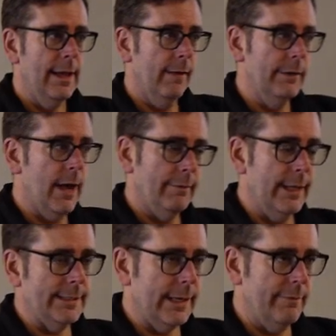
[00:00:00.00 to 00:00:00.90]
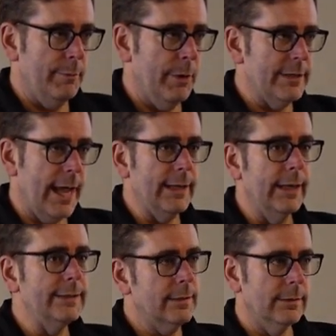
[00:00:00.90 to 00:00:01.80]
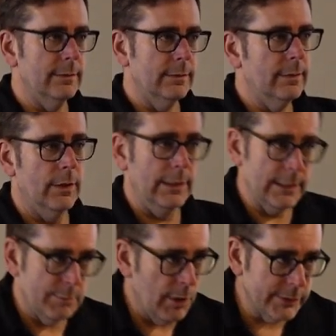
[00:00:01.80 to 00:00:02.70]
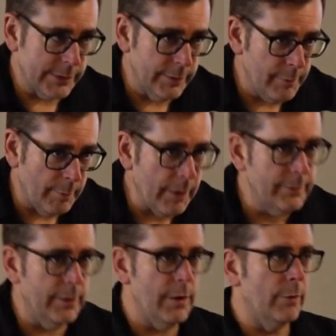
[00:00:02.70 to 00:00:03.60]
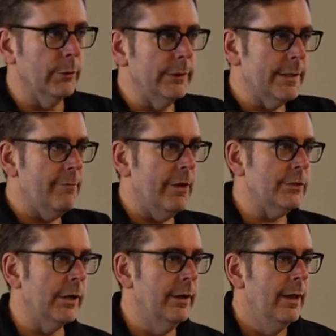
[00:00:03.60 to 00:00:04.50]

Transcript: Every novel has to have a protagonist or at least most do. Remember, there are no rules in fiction.